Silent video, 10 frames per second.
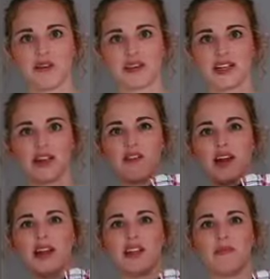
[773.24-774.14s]
one because I don't
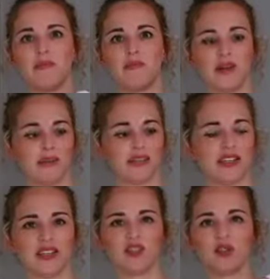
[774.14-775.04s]
like babies in
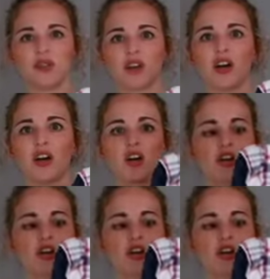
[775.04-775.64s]
like two darker